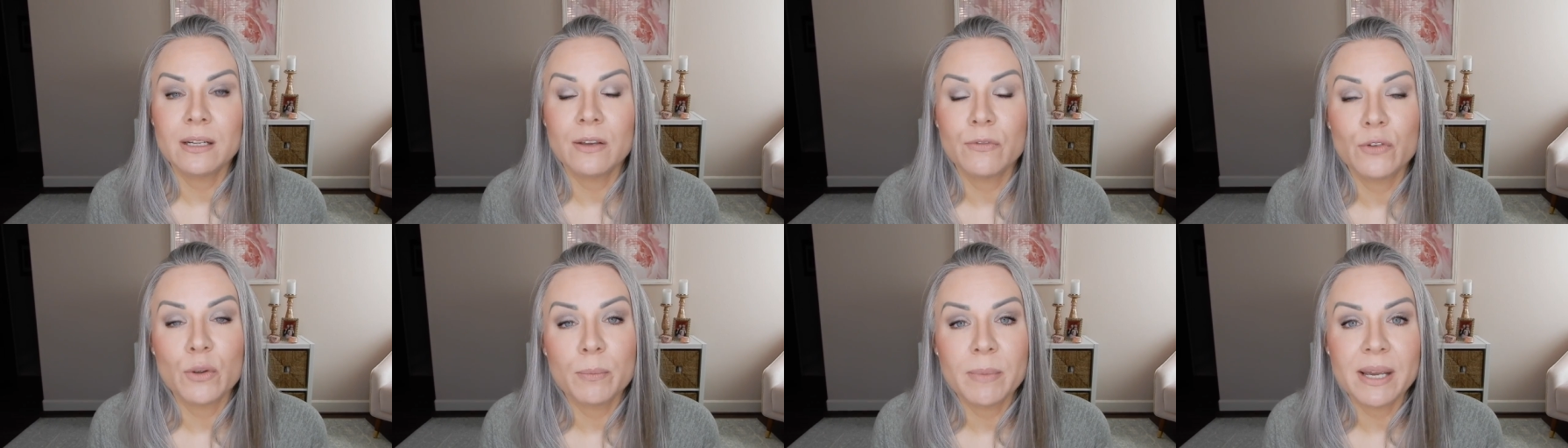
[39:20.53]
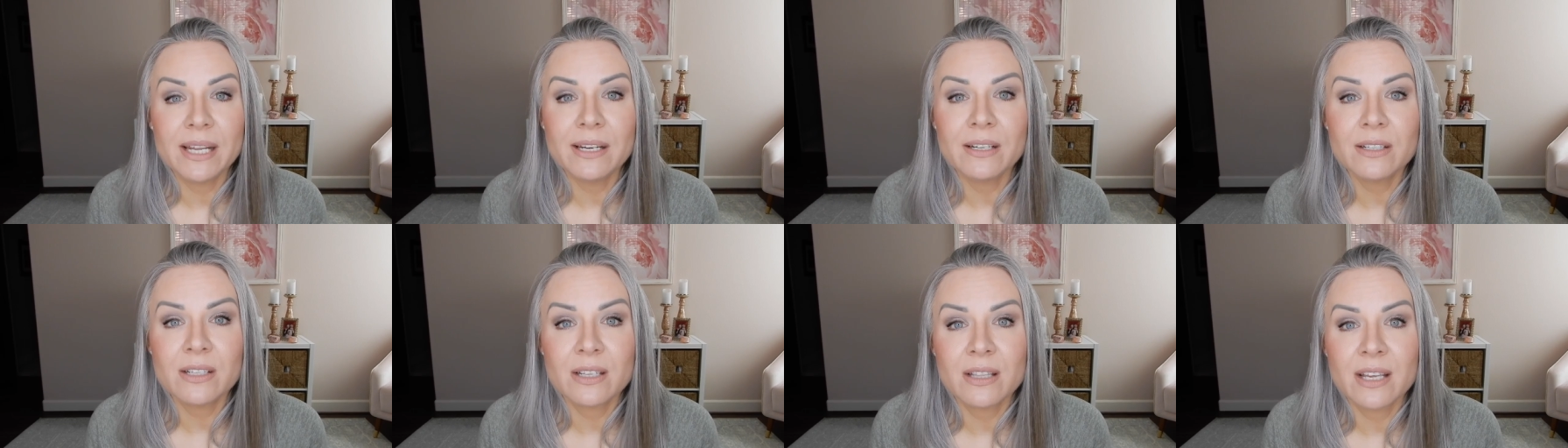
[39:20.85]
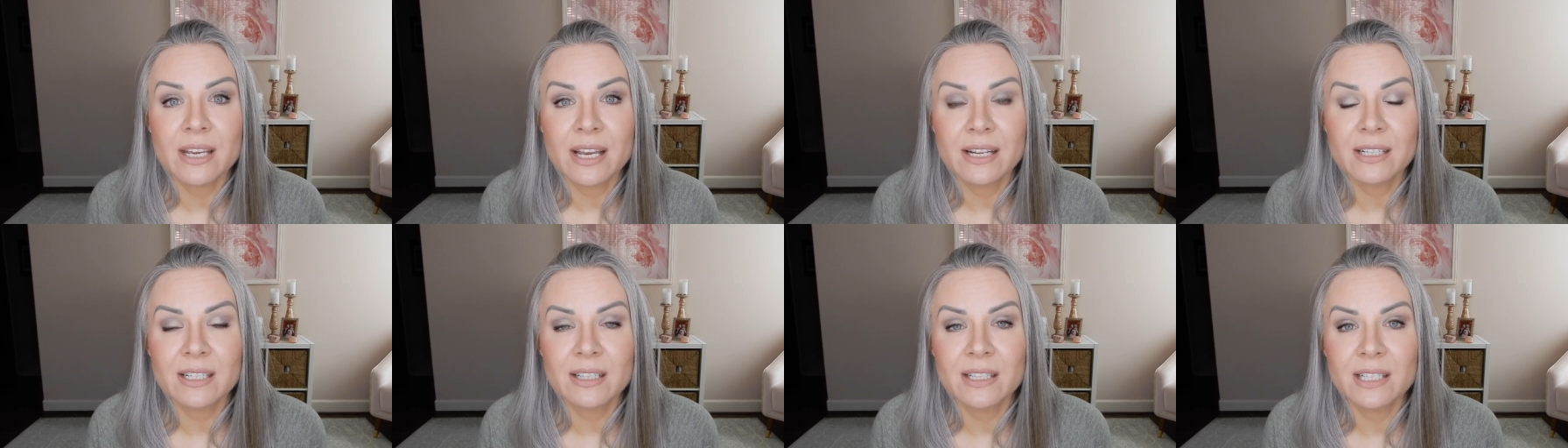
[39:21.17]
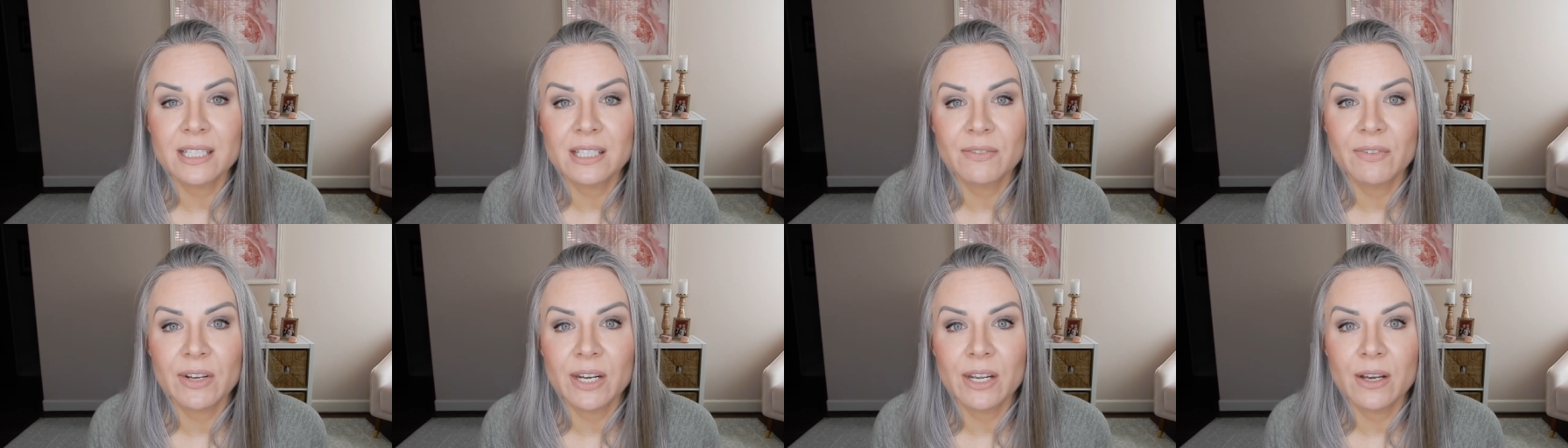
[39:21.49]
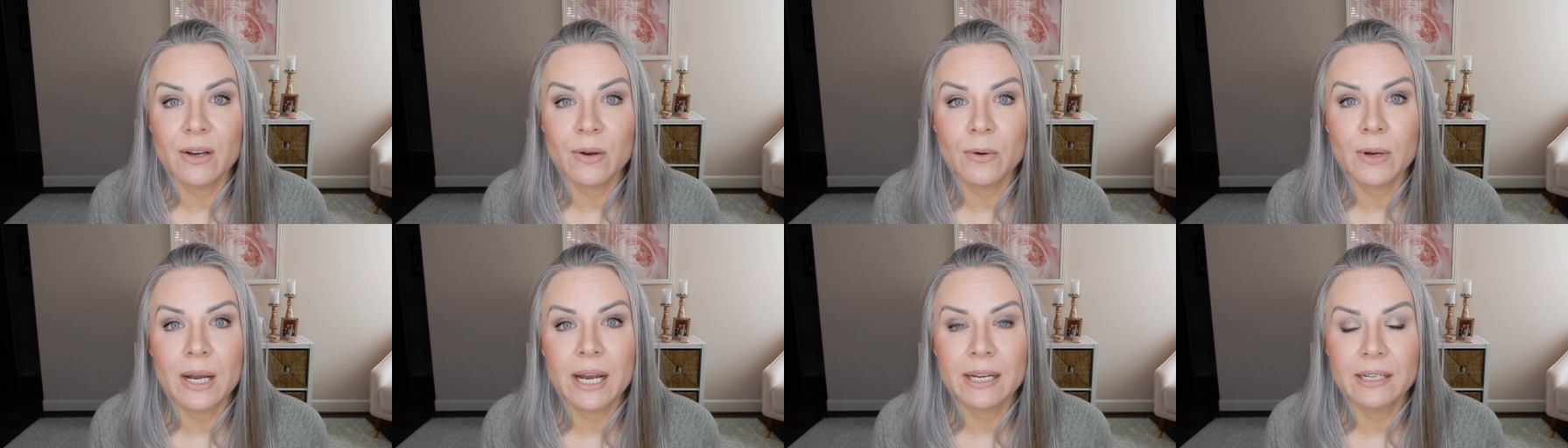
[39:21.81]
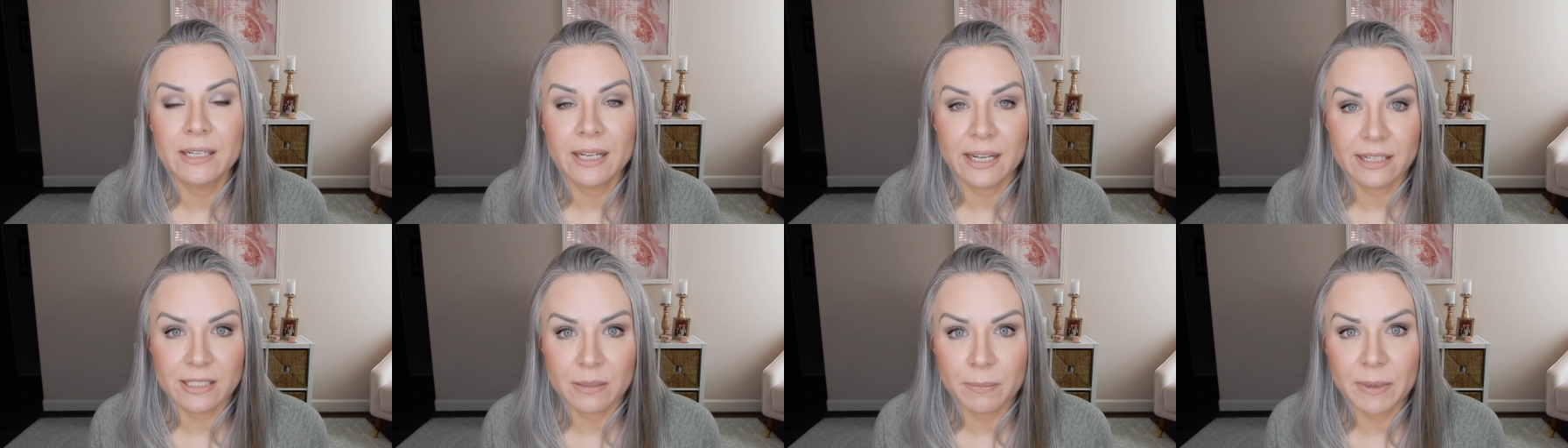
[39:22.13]
If you made it to the end of this video,
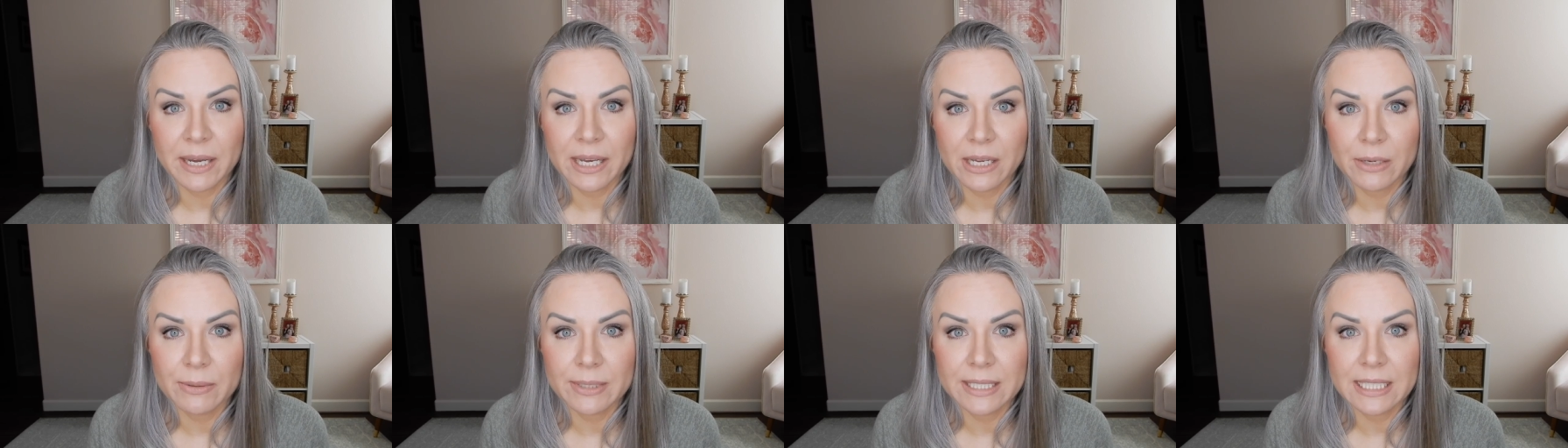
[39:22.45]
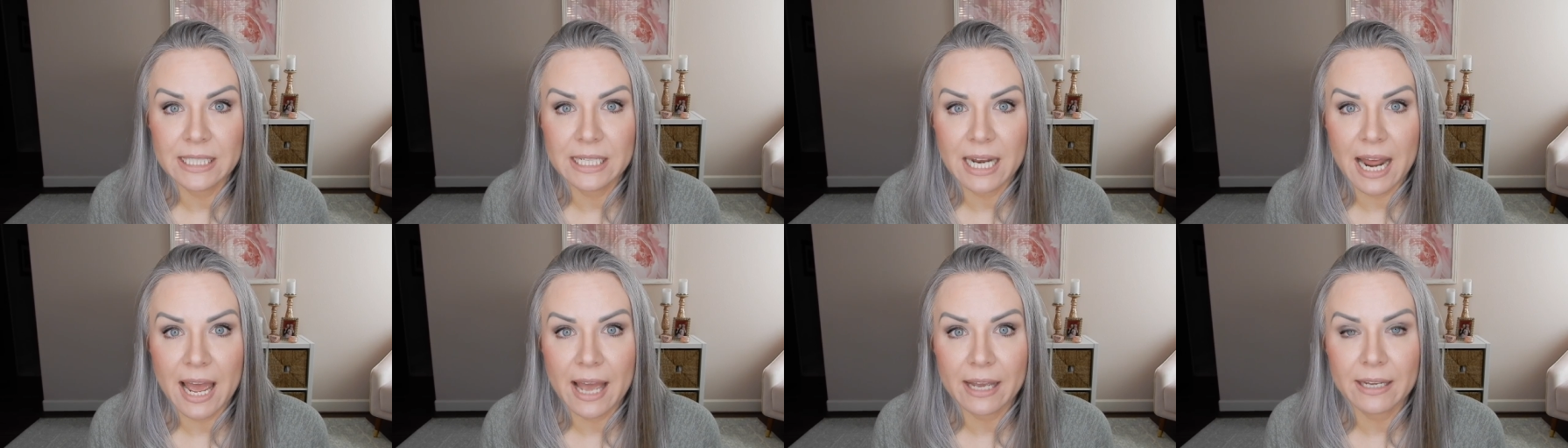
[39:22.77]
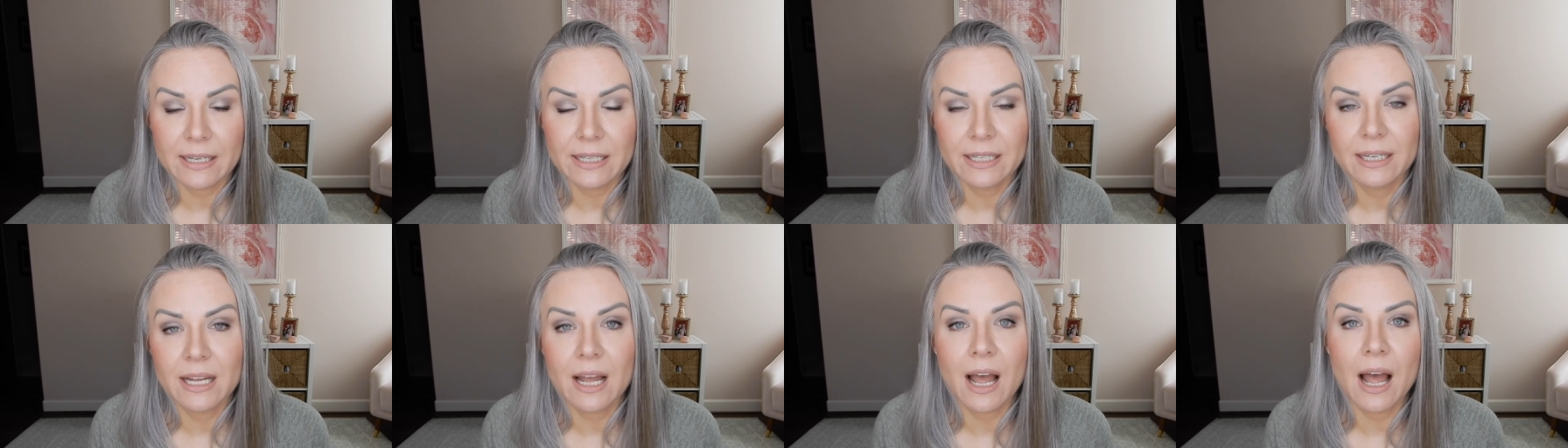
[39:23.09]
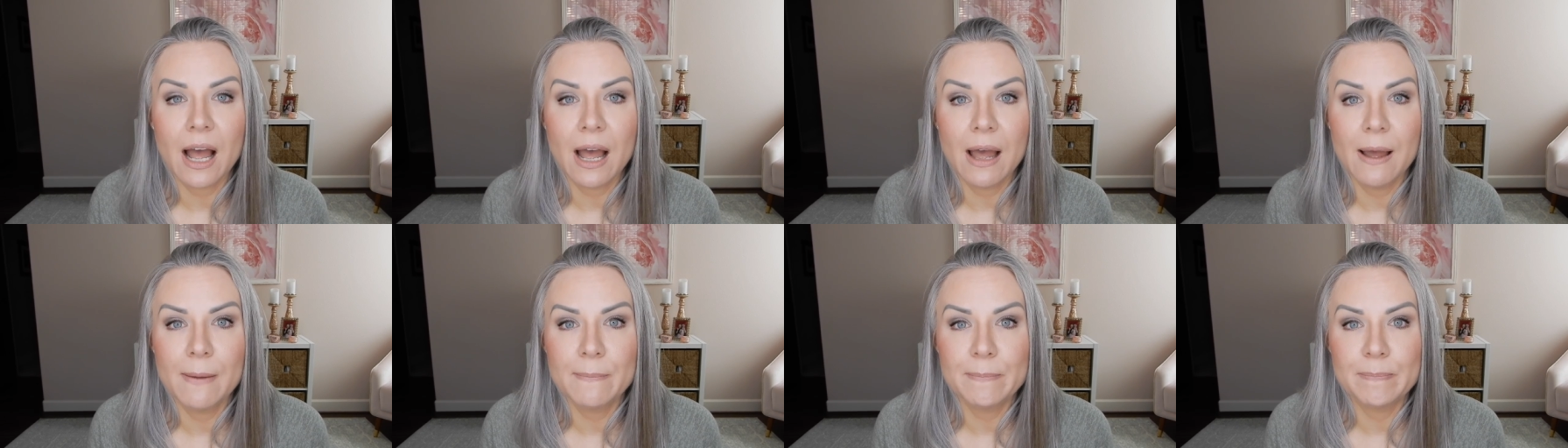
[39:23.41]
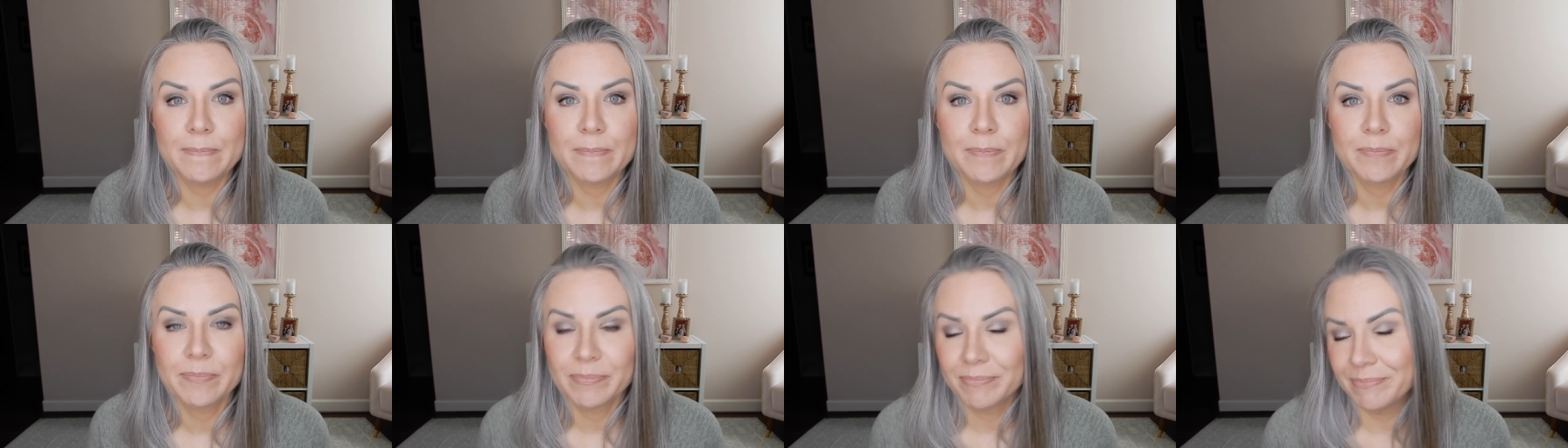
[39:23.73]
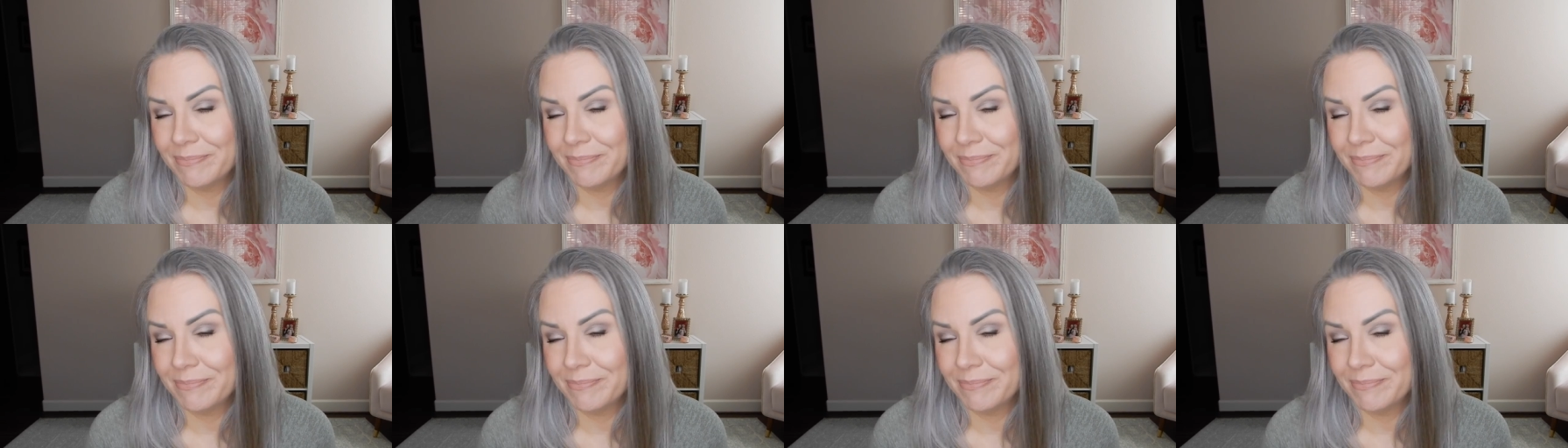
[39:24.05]
I'd like to buy you a snack. Um,